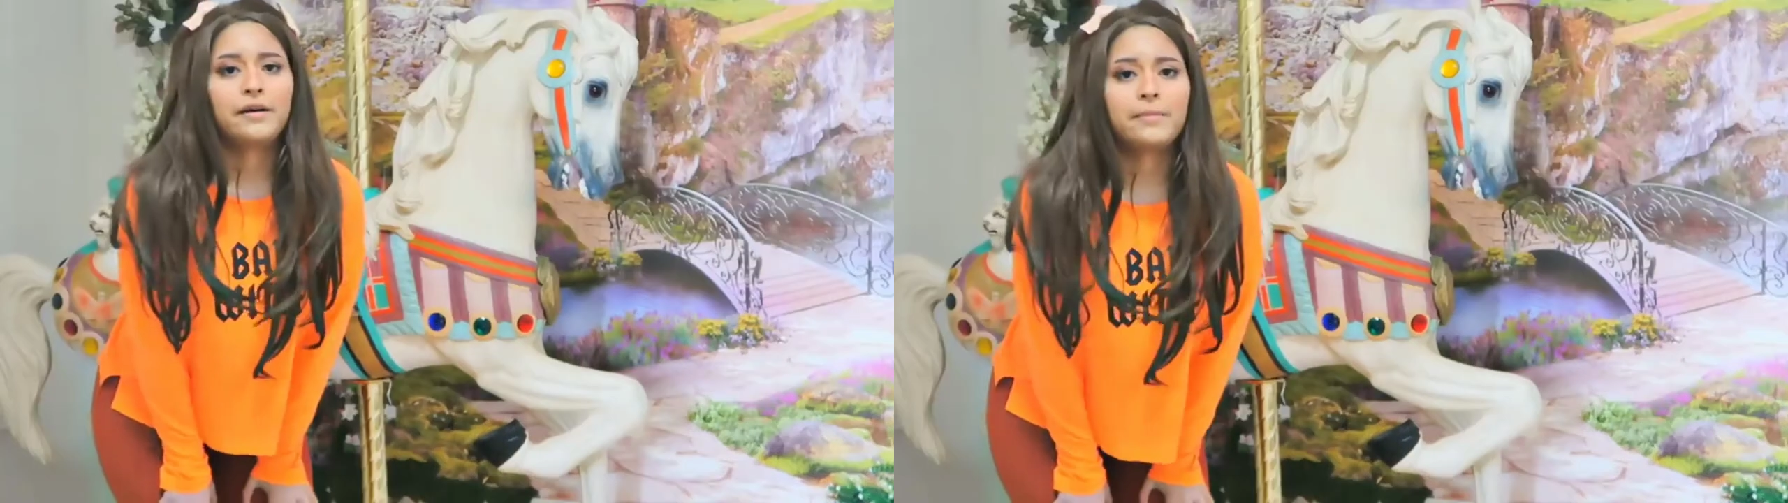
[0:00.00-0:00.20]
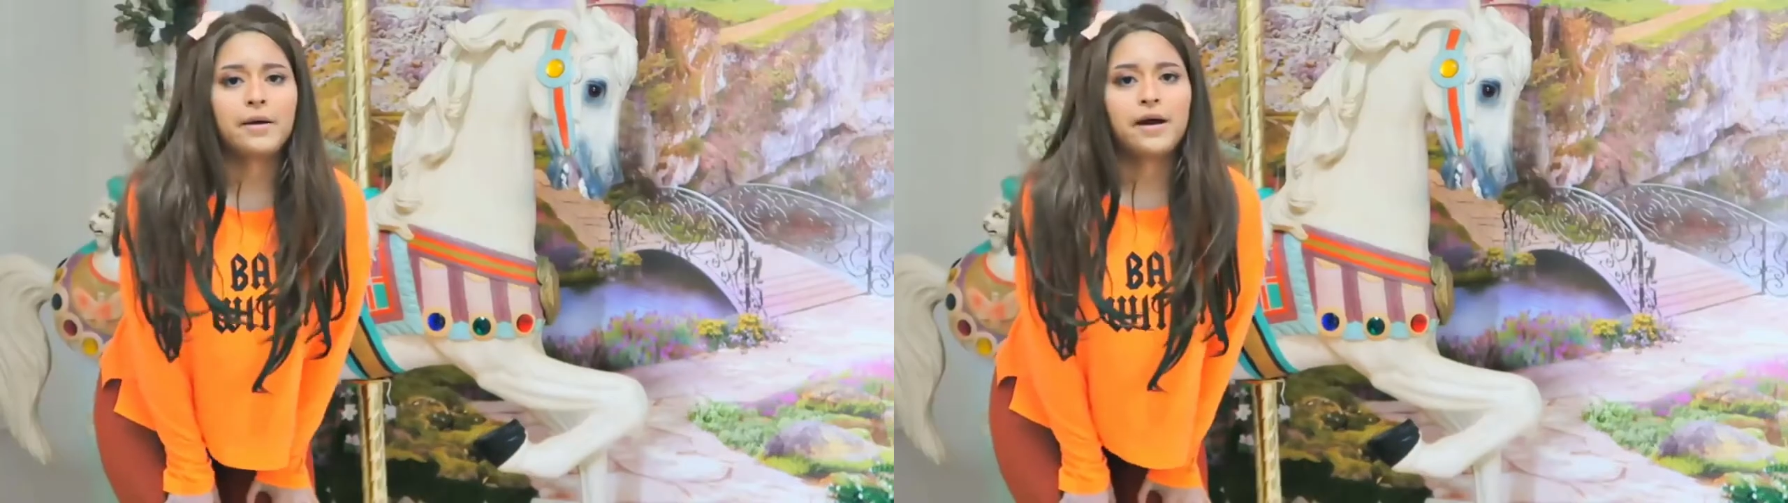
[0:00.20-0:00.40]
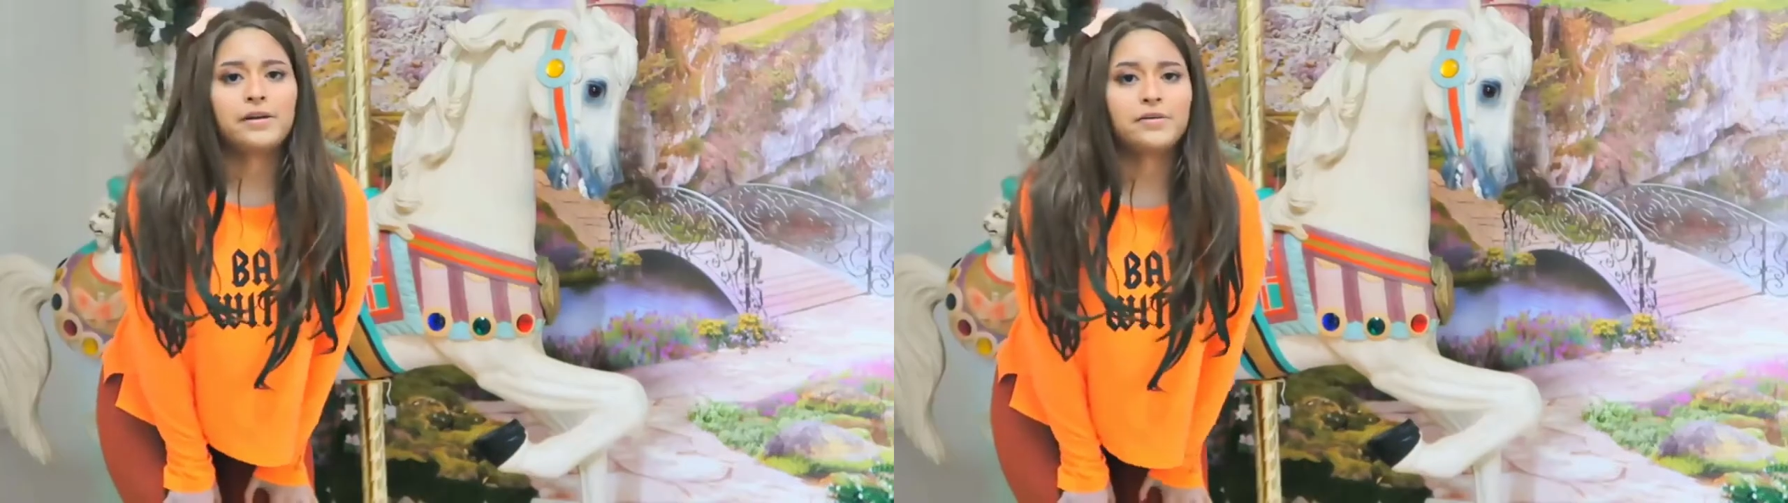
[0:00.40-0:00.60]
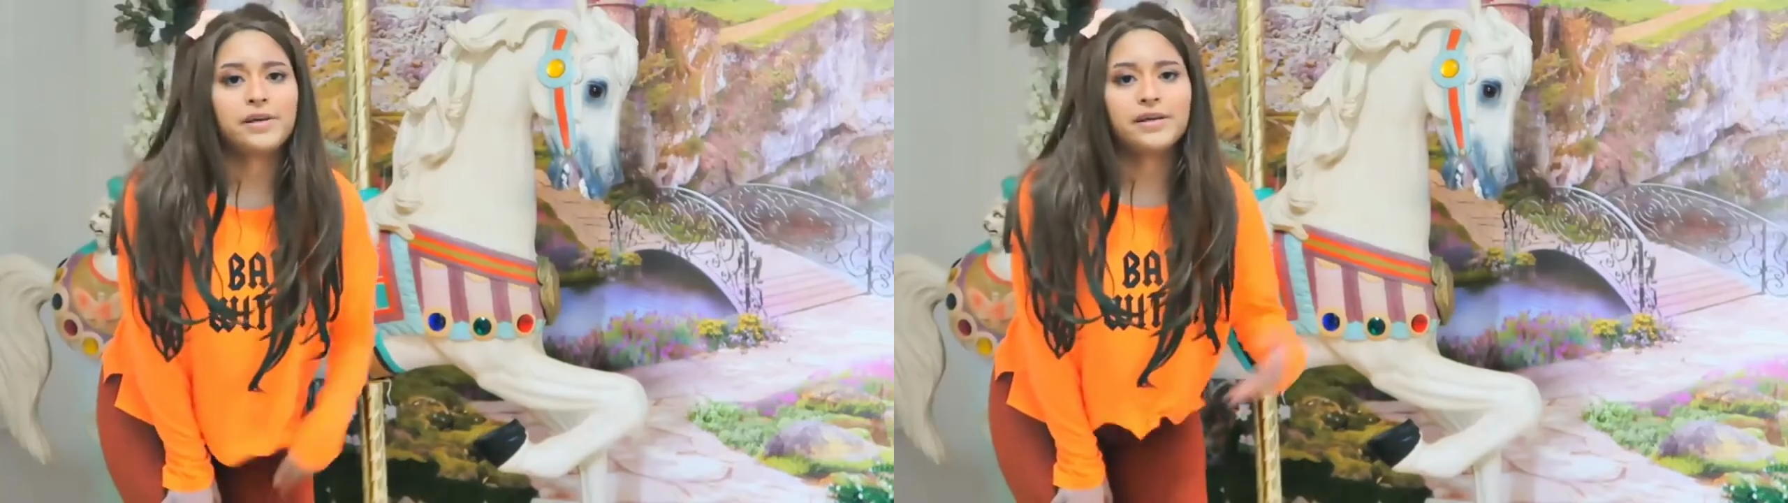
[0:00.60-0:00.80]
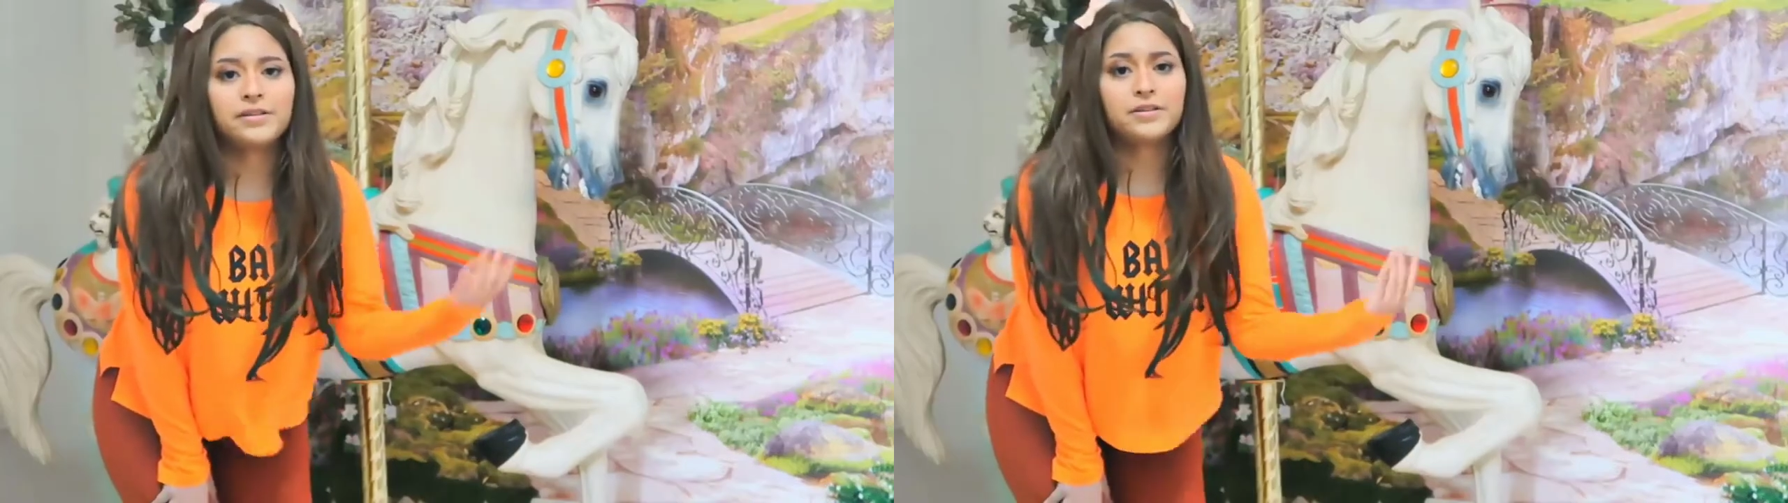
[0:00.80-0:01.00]
Come on, you
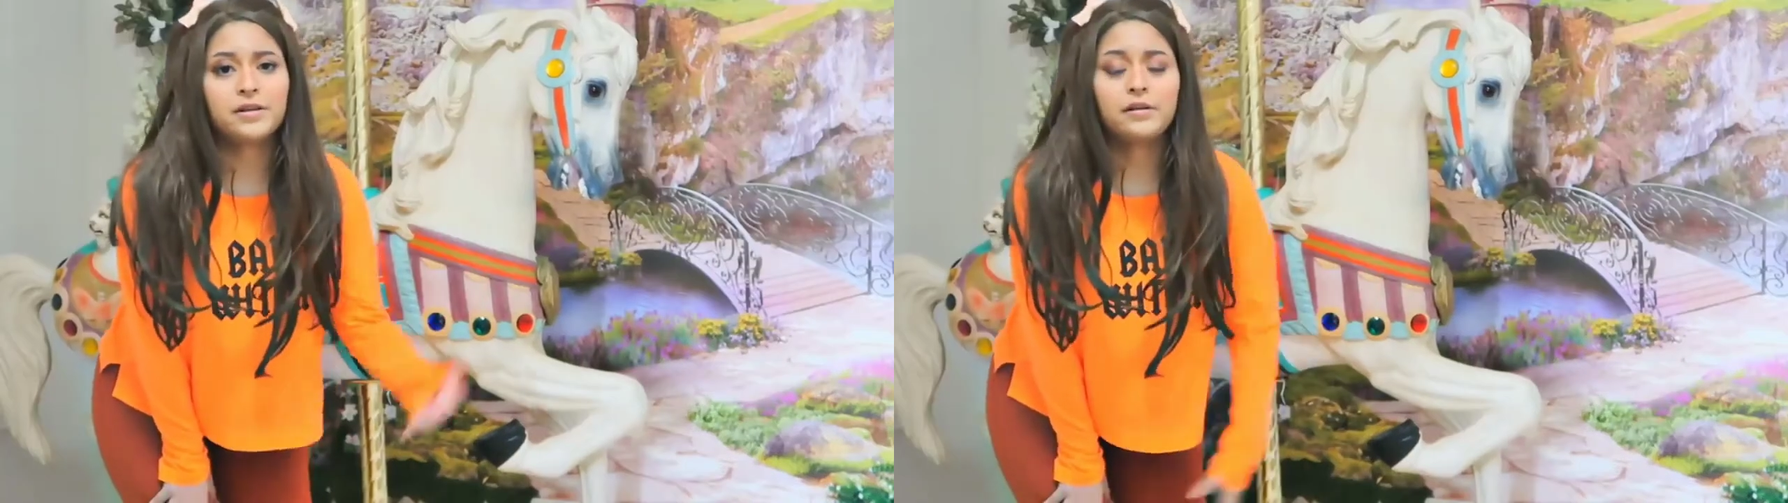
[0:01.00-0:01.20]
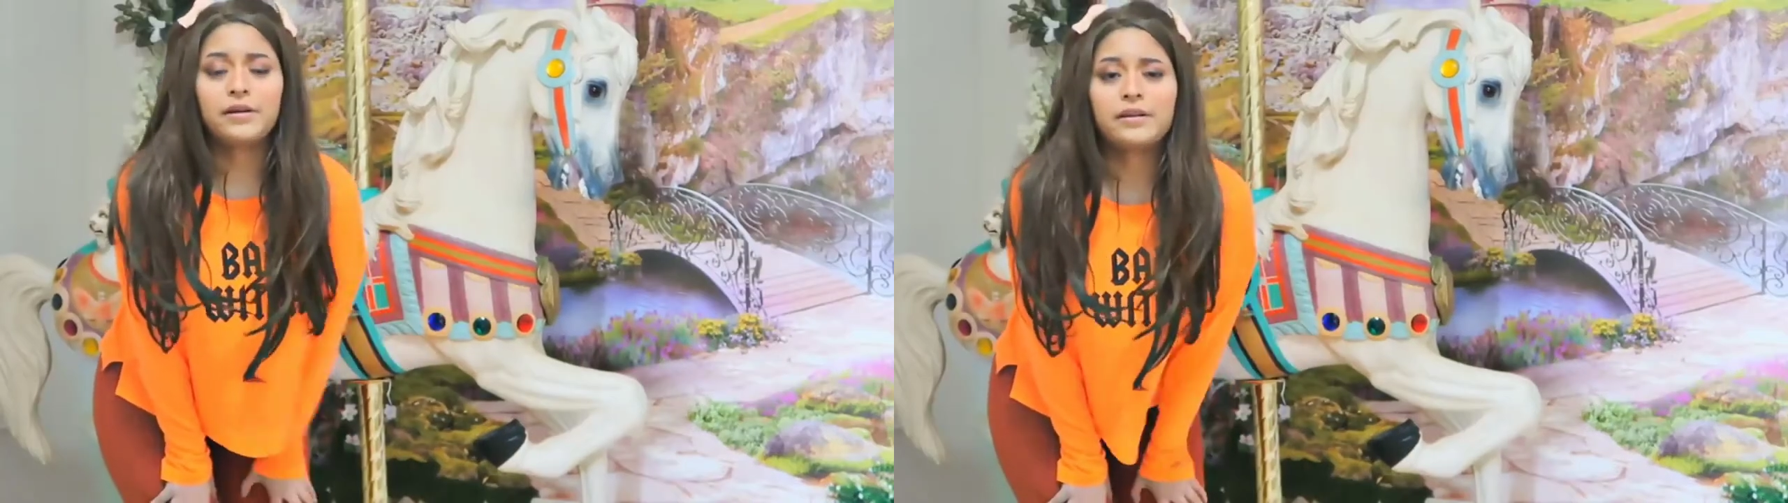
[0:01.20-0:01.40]
can't just look